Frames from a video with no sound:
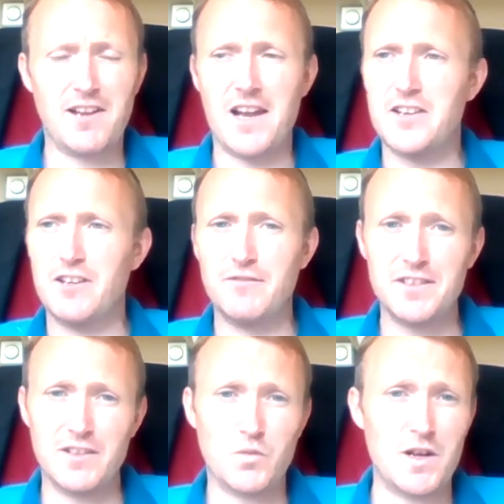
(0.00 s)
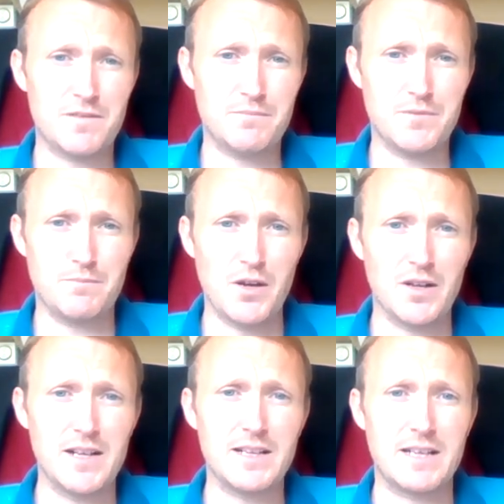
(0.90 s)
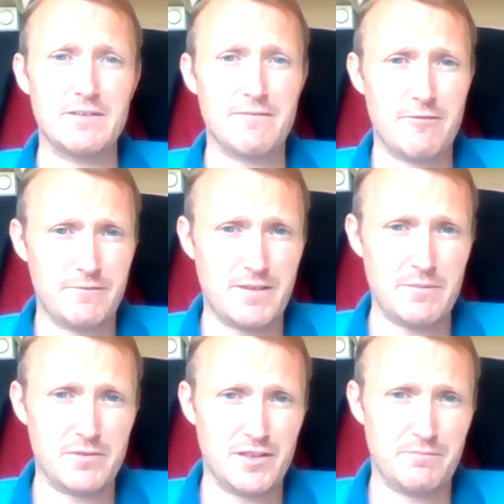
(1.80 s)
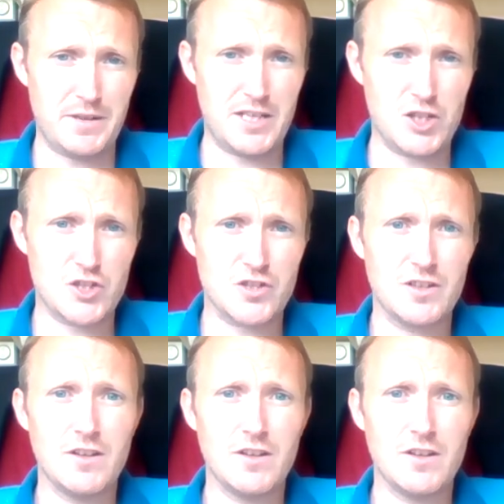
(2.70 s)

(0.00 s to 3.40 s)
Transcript: Kennedy visits West Berlin and gives a very famous speech.